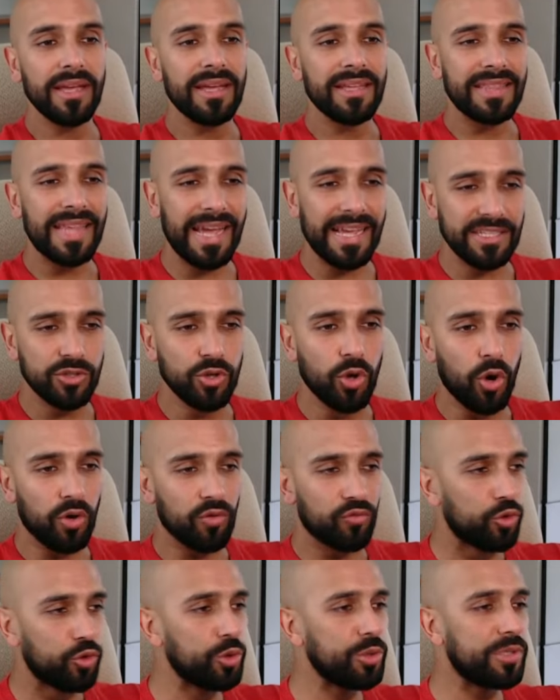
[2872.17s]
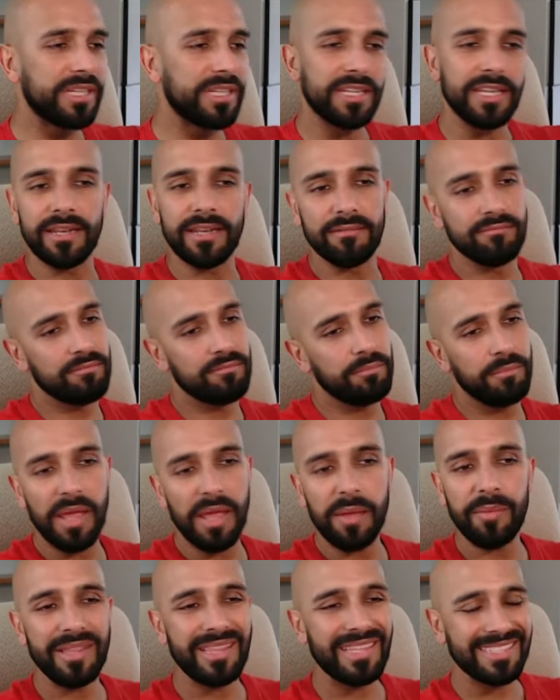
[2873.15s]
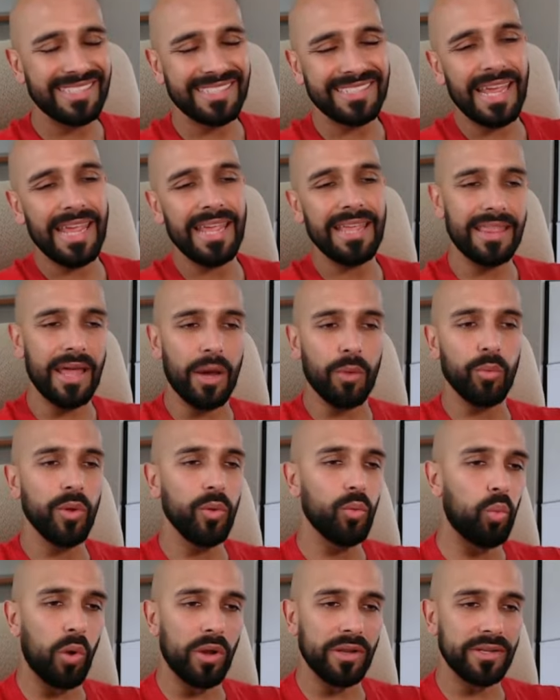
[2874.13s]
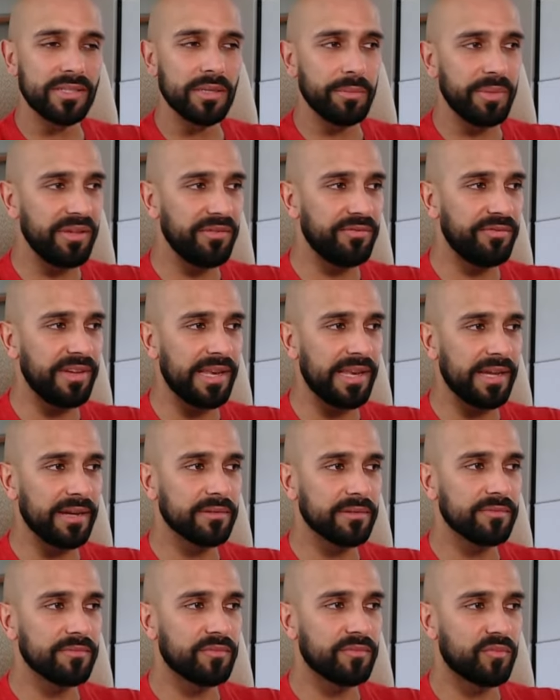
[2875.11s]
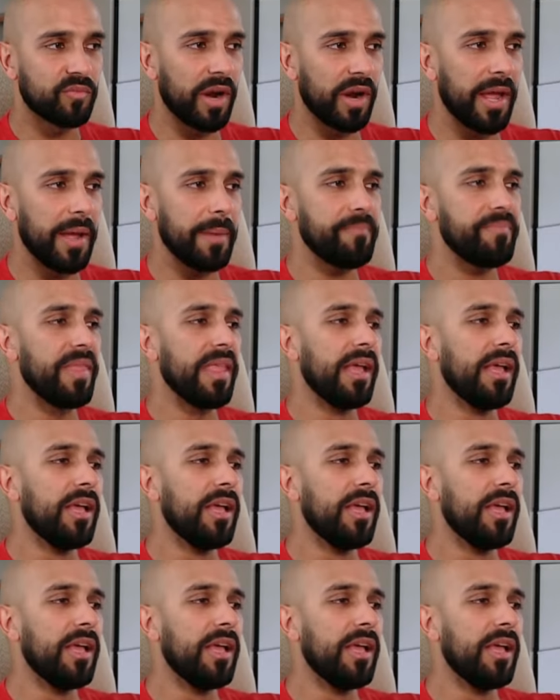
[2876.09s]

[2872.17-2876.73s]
that is not rooted in maybe the state that we want to be feeling, right?